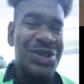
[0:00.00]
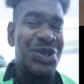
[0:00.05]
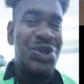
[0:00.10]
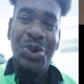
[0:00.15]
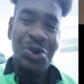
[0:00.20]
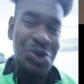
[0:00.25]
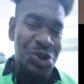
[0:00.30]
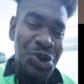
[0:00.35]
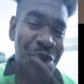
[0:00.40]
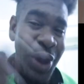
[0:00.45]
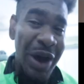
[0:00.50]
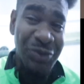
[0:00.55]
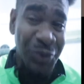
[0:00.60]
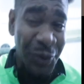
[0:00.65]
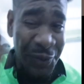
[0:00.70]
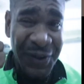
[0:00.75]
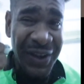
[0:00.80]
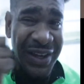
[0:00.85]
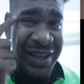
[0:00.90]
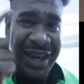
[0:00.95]
You don't have
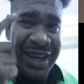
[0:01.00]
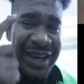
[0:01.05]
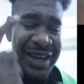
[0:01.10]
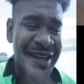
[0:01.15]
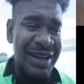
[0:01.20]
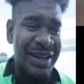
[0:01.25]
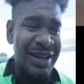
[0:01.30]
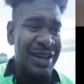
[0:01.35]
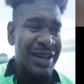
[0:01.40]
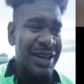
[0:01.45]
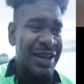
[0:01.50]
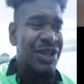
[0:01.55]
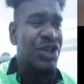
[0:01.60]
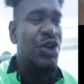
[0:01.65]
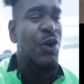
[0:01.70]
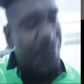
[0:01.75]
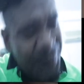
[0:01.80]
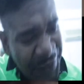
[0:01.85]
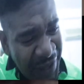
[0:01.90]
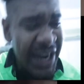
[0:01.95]
to think again.
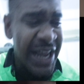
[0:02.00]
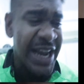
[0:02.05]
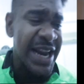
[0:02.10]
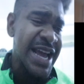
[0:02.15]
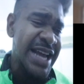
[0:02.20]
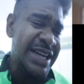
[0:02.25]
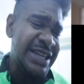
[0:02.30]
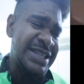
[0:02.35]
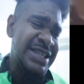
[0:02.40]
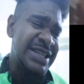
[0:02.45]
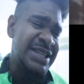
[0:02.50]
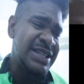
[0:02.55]
You feeling it?